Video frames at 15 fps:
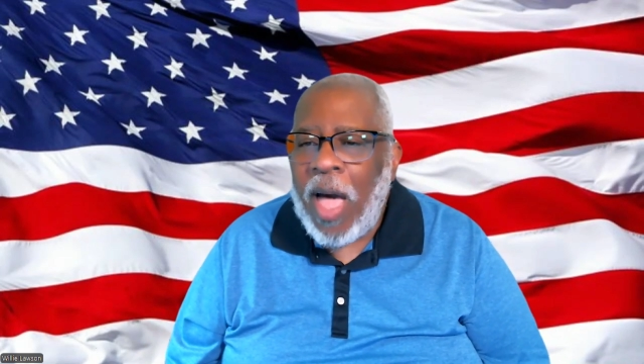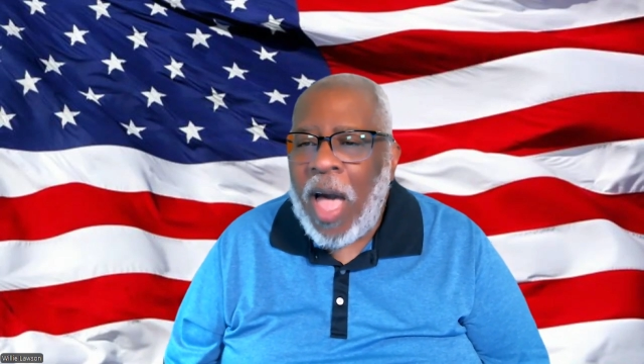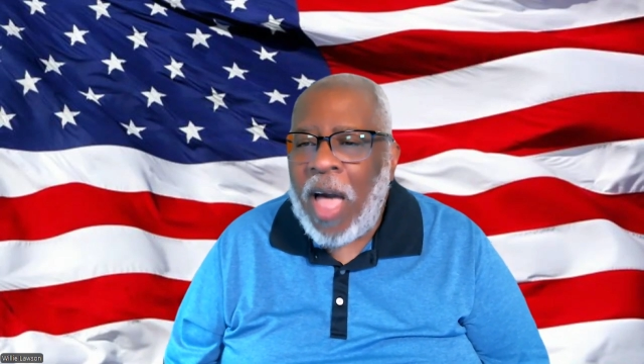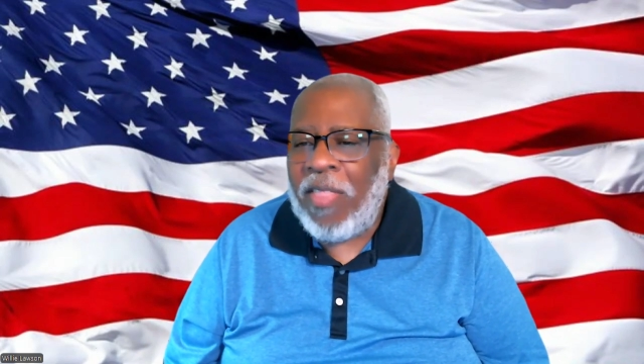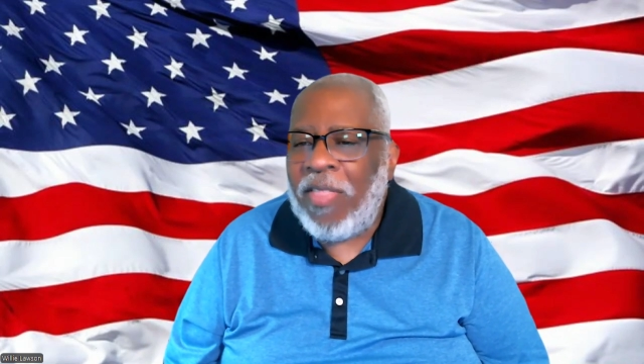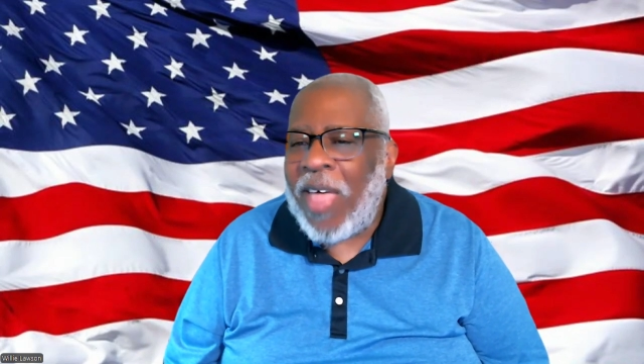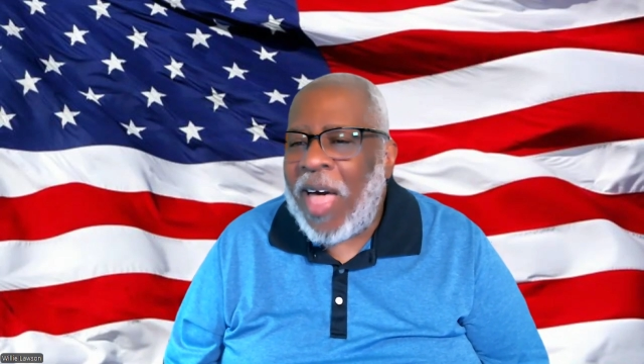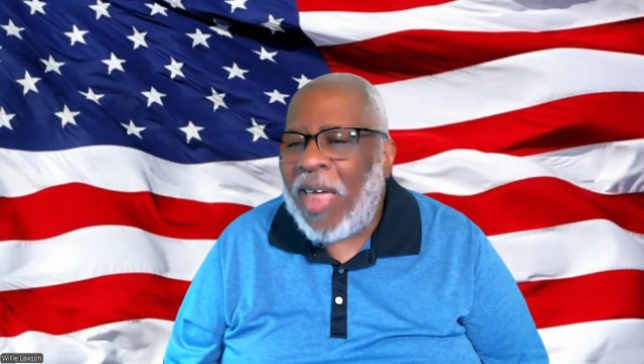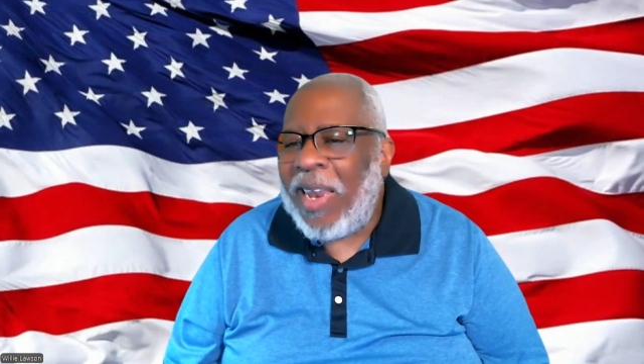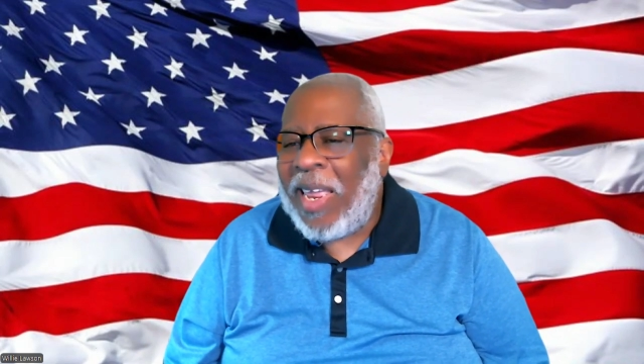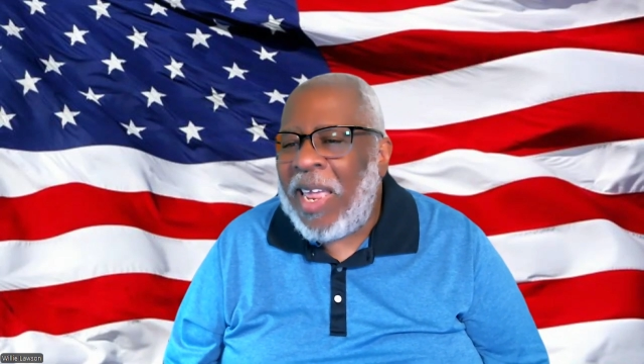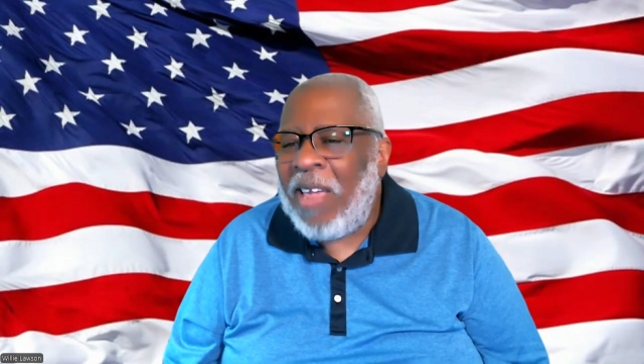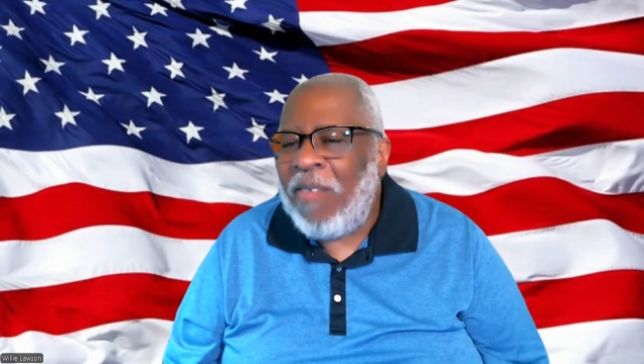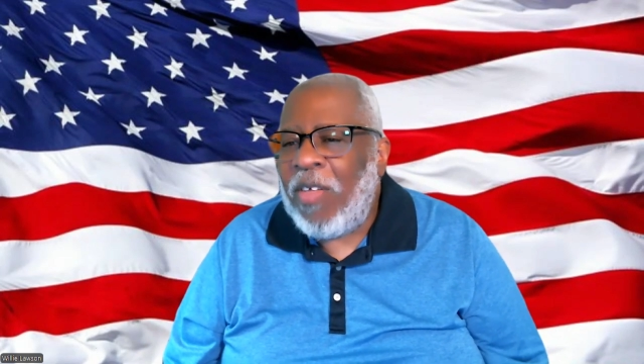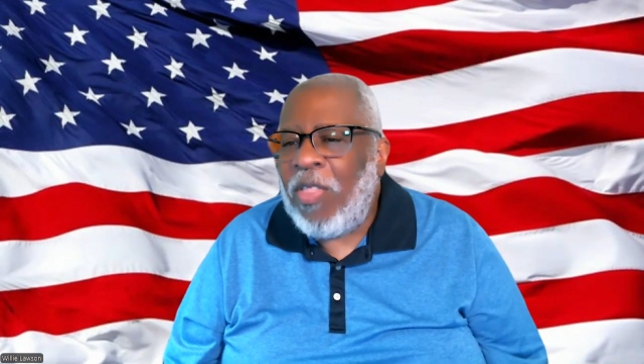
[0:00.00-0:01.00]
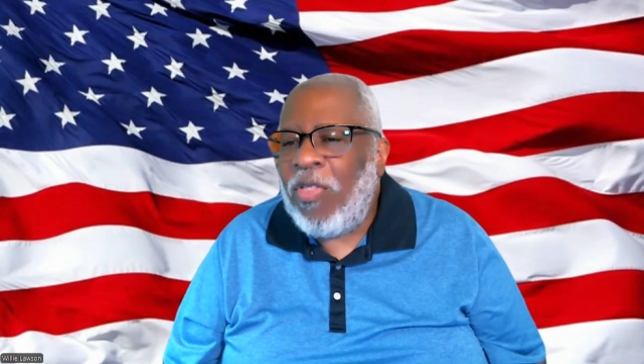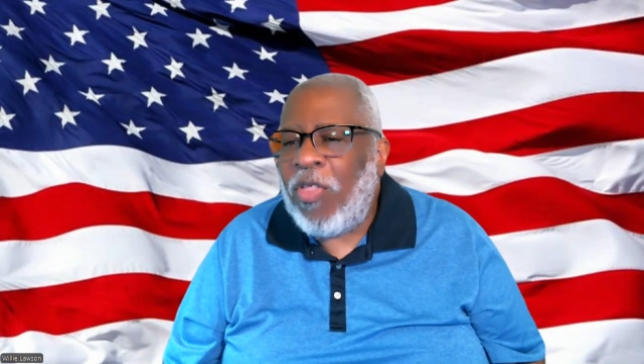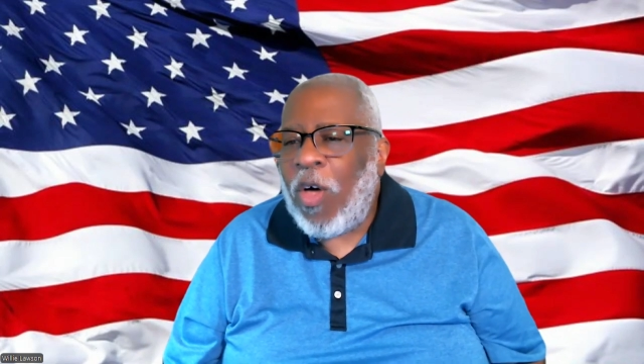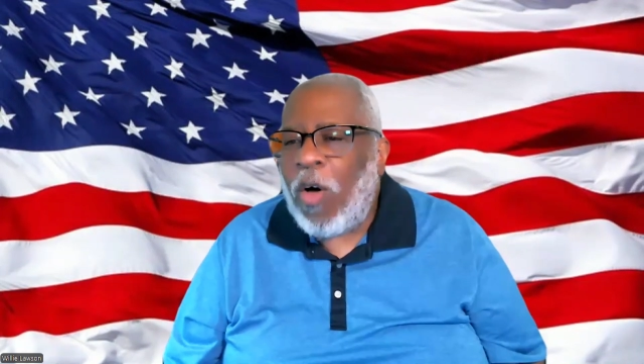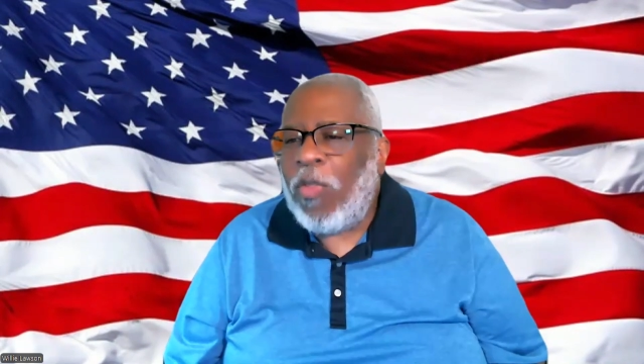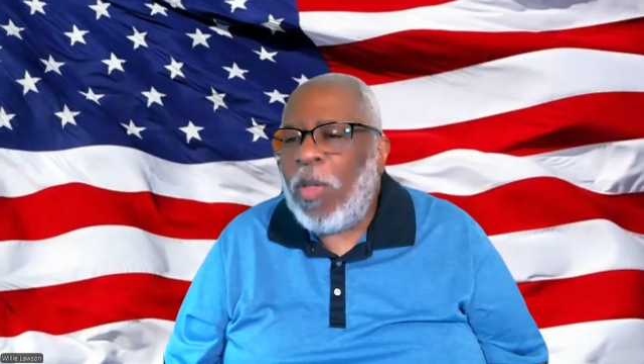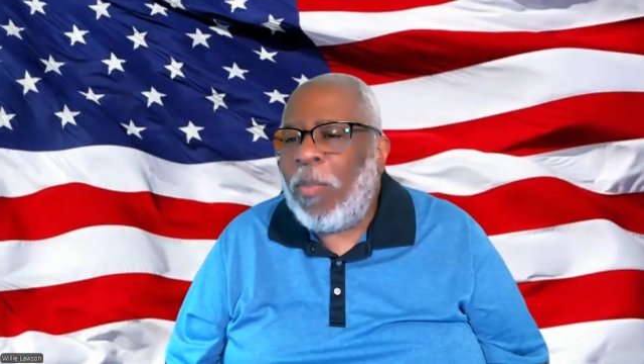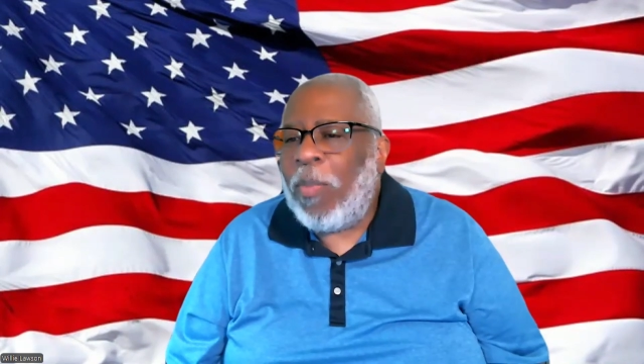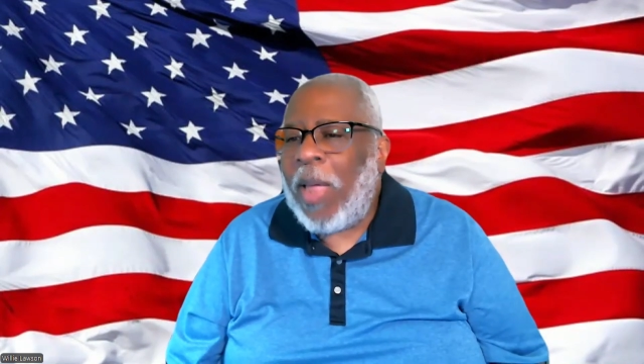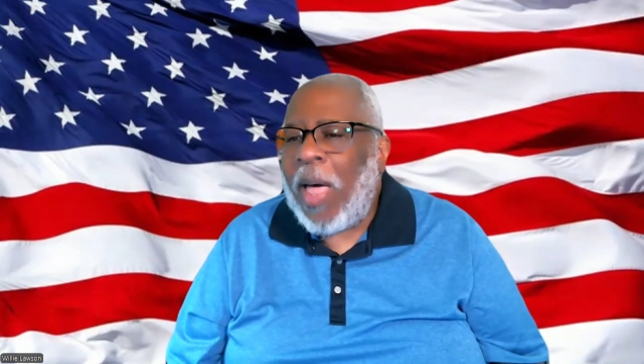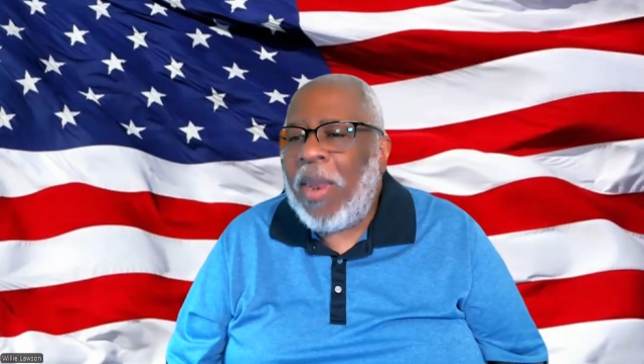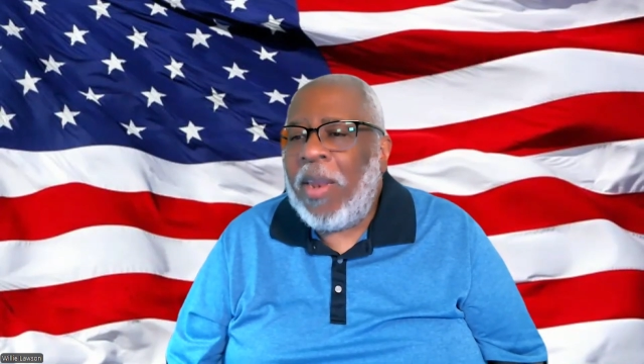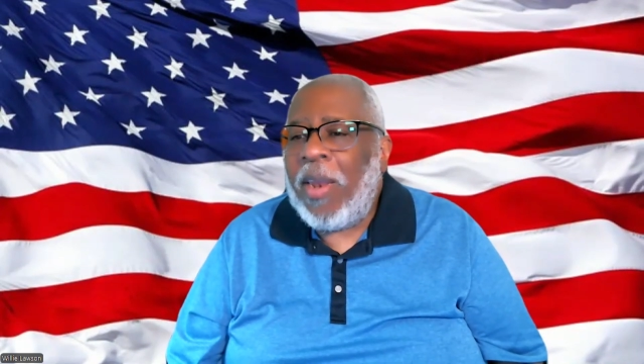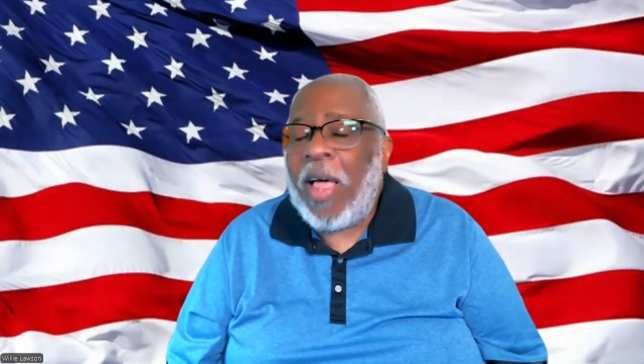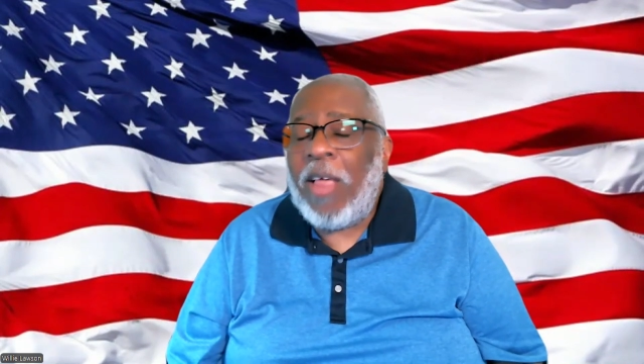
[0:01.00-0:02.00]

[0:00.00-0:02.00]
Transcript: and that even though the planet